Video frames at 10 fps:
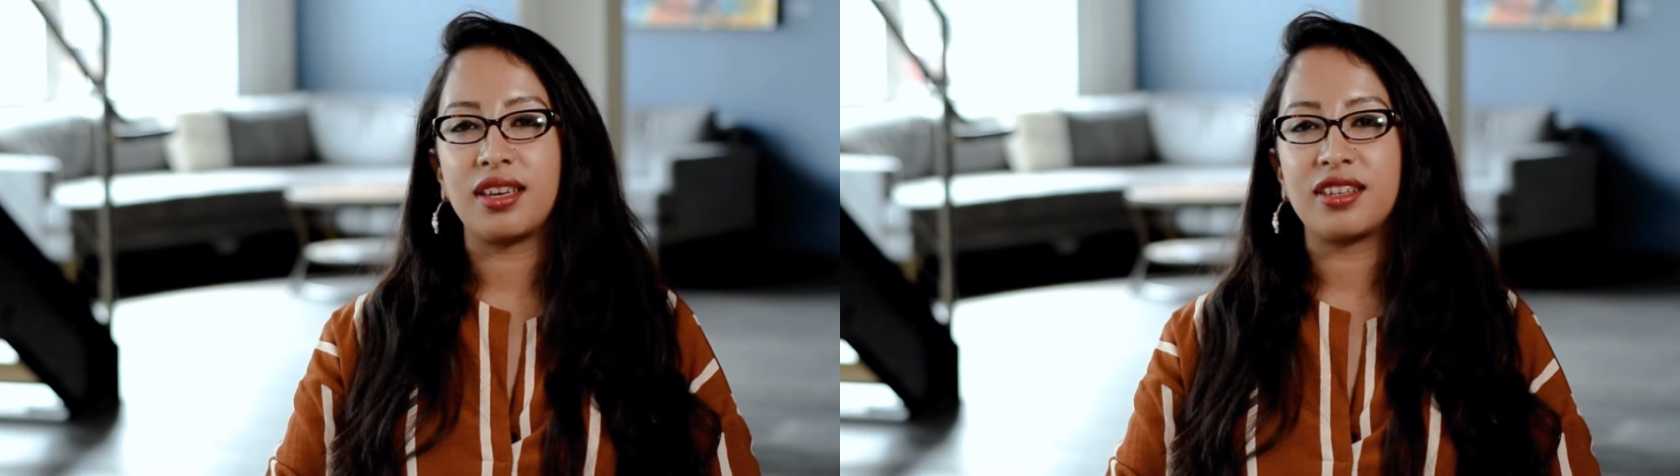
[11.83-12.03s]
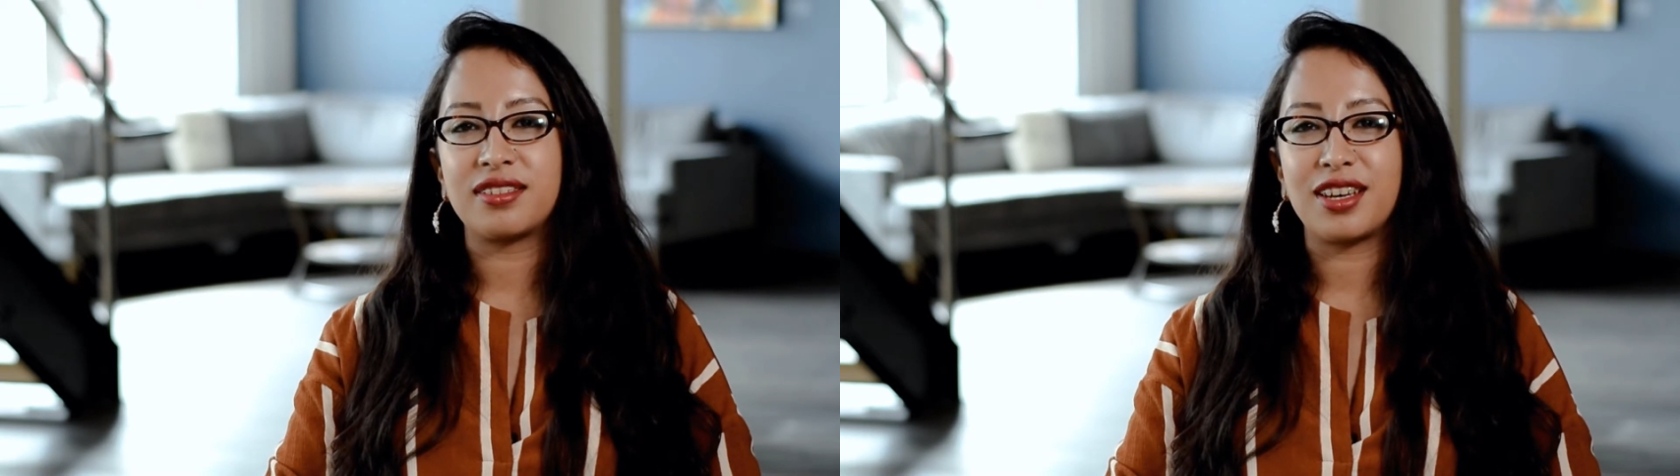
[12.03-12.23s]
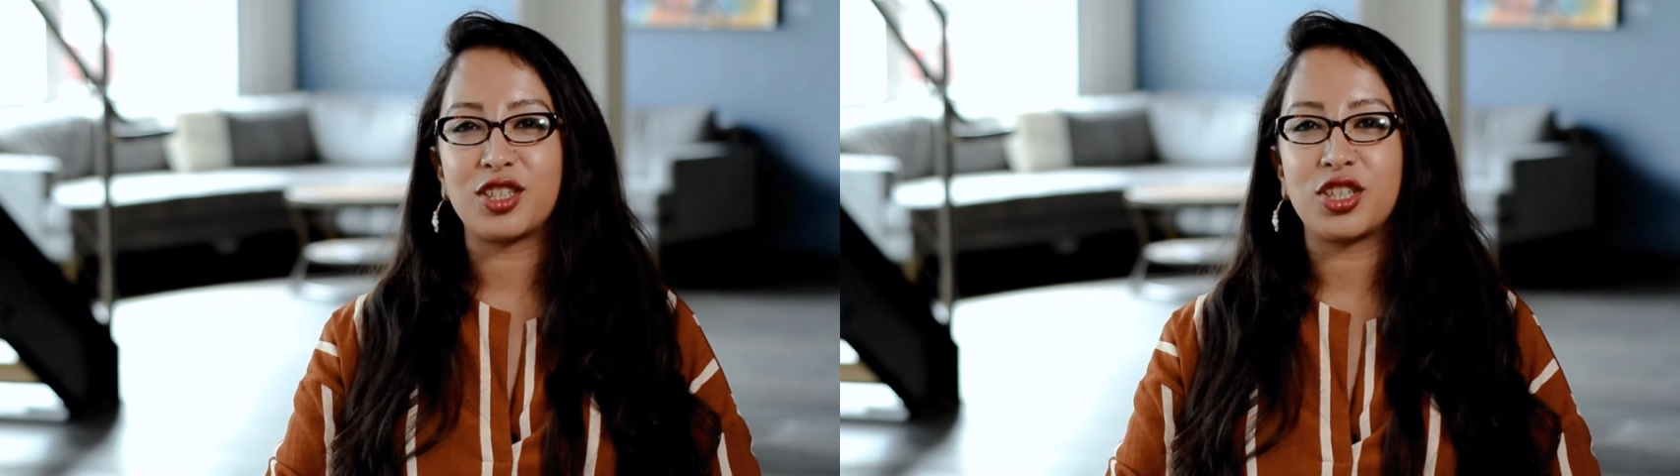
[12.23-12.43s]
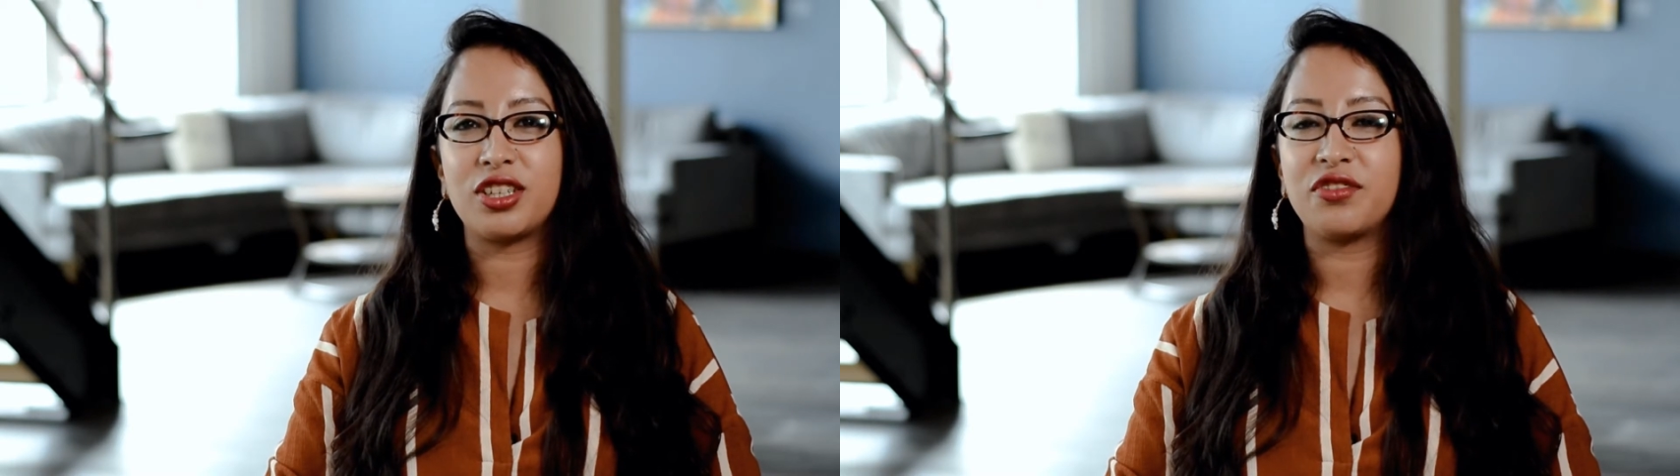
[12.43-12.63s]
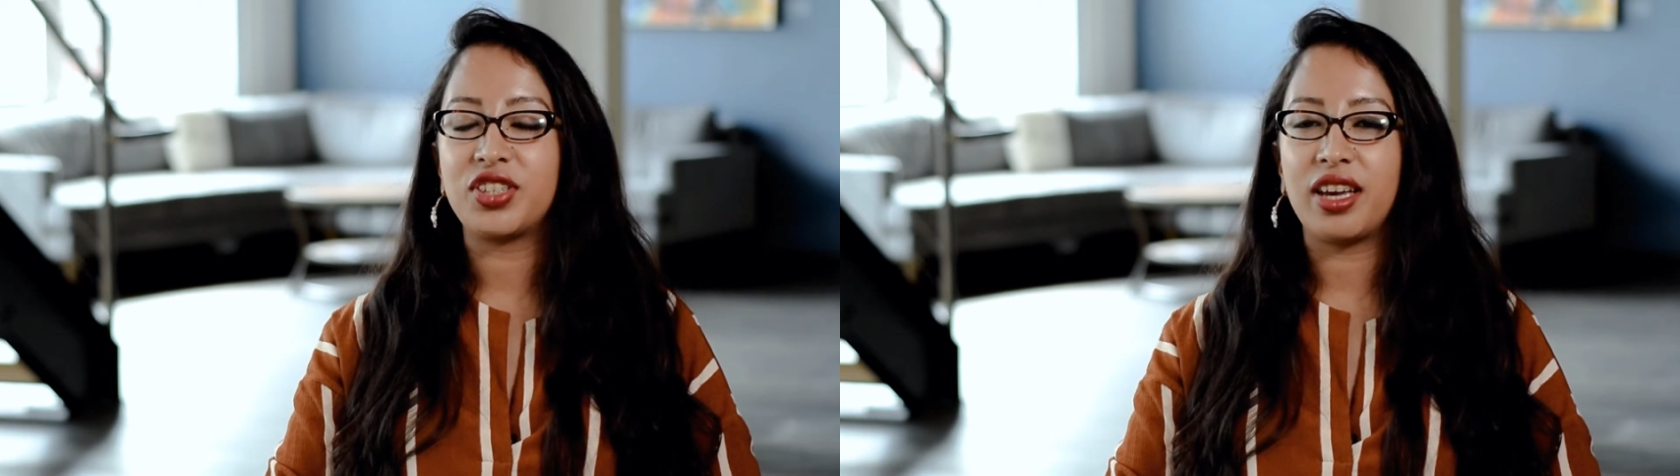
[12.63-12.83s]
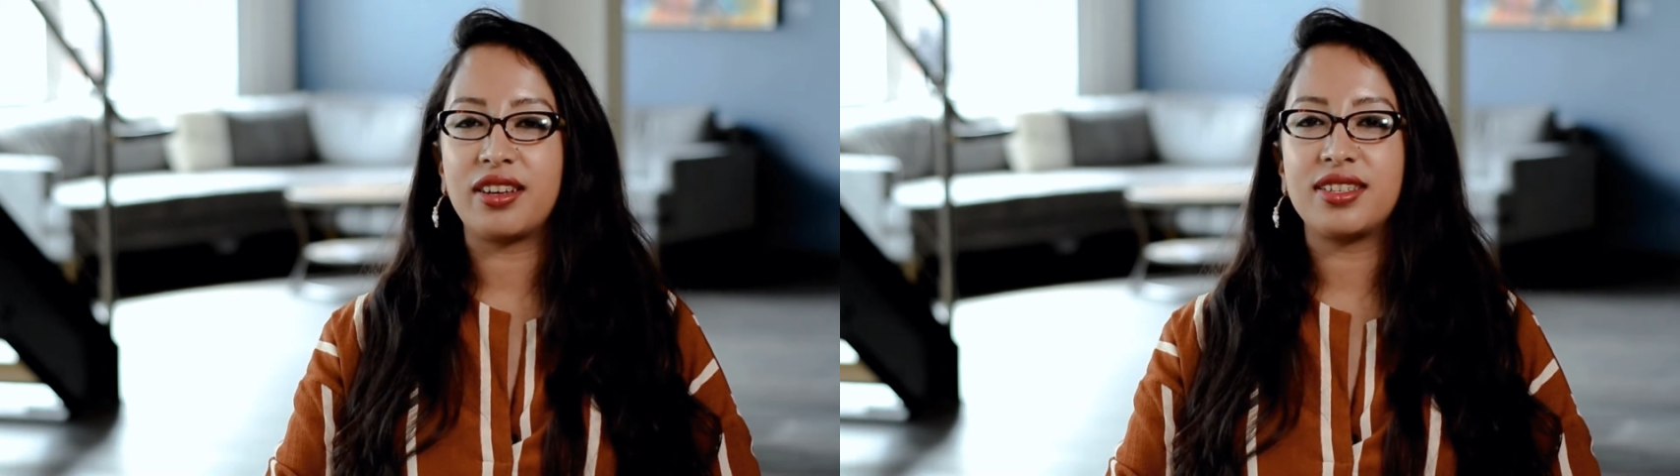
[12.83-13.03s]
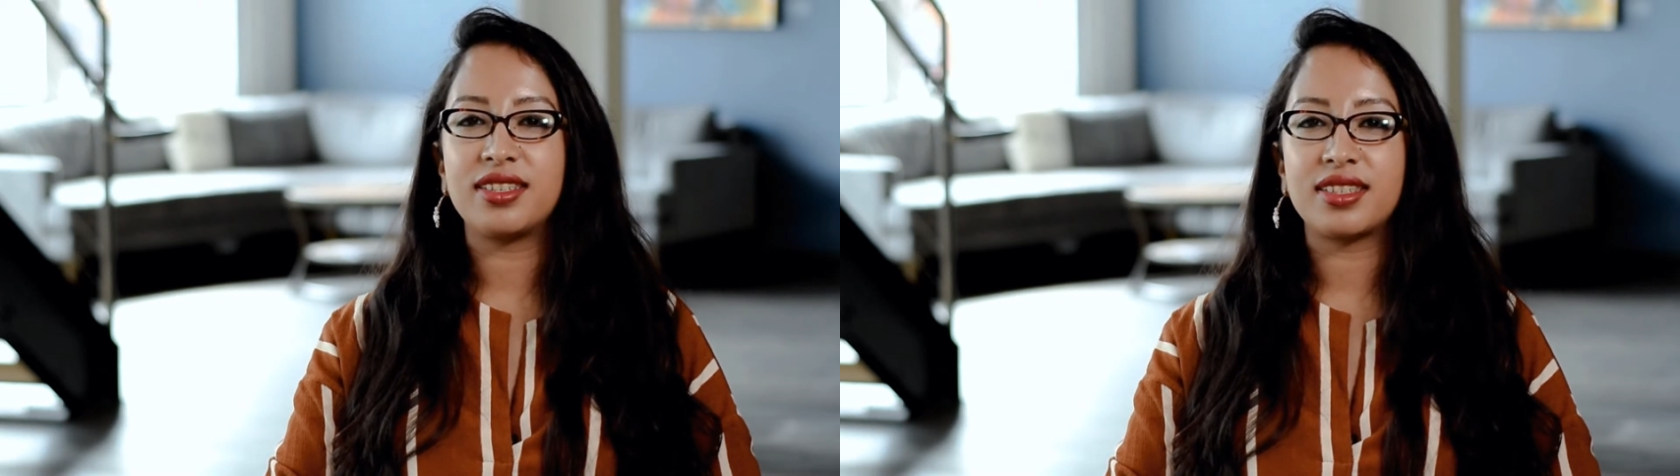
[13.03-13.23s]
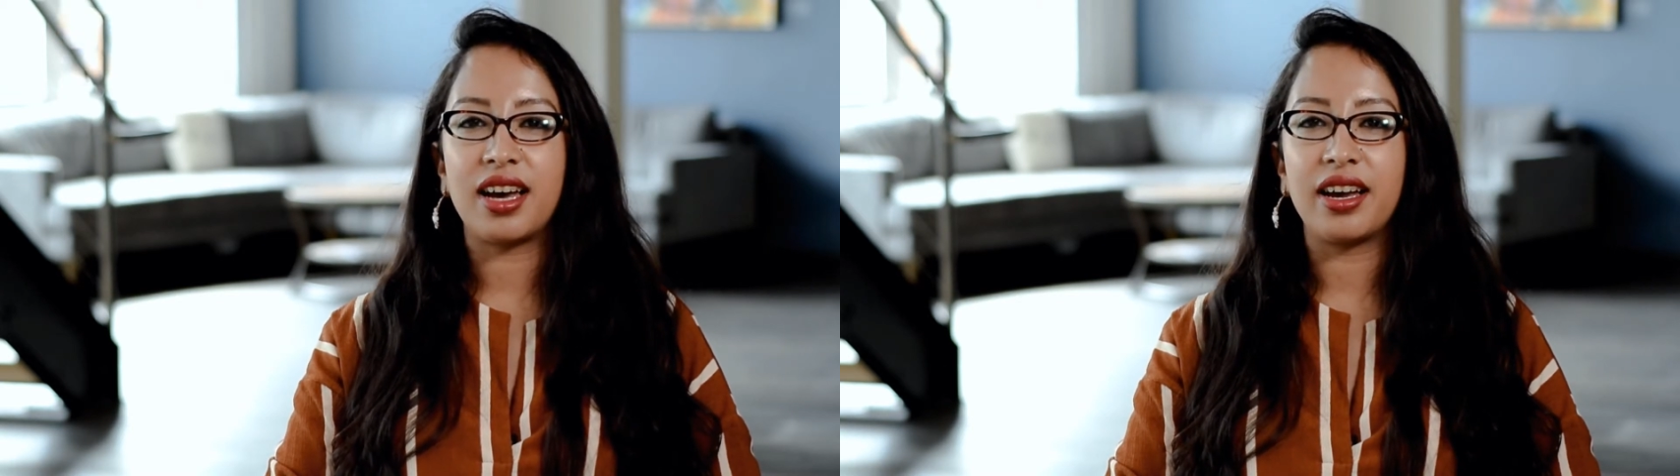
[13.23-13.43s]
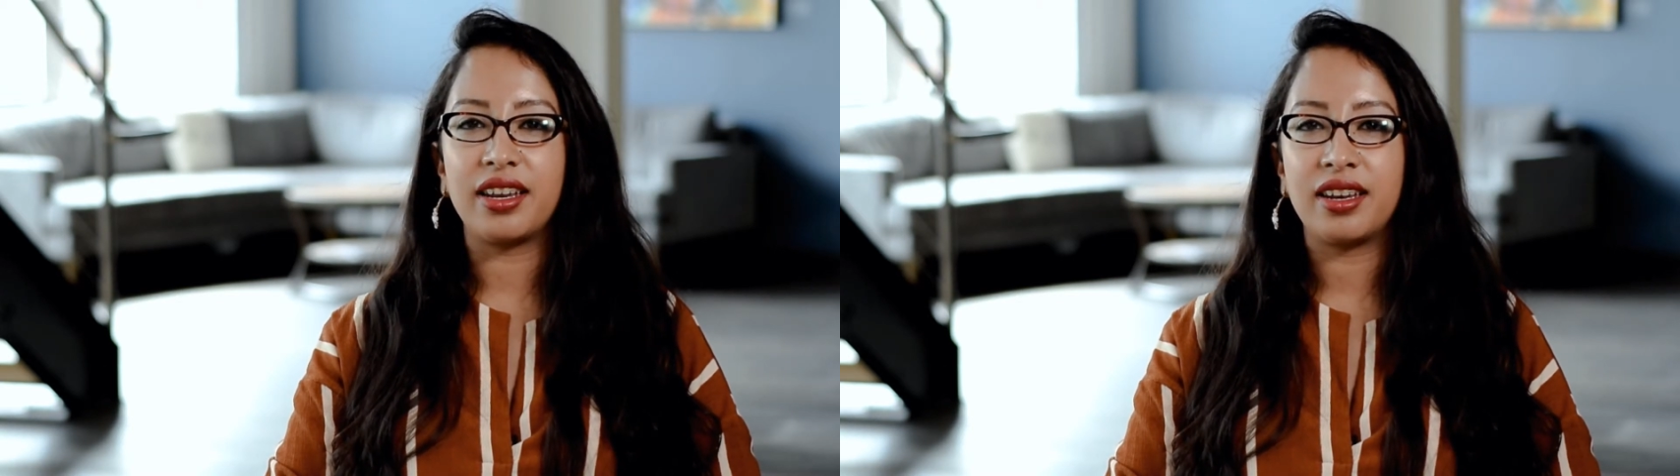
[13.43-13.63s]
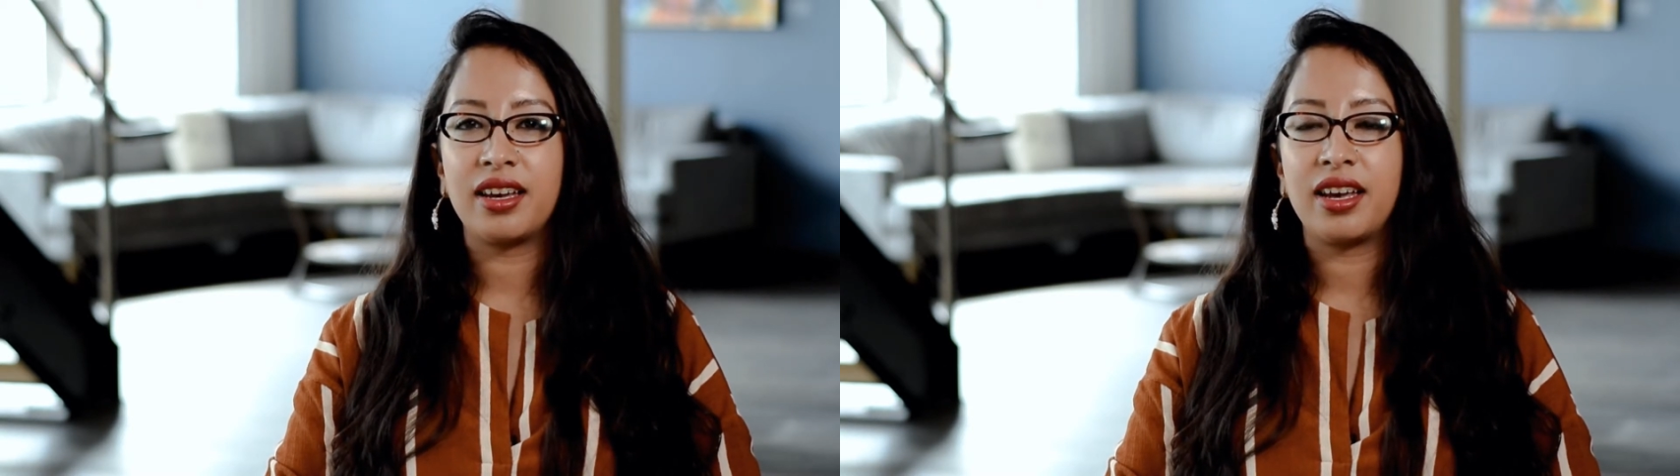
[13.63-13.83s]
intersection of data and design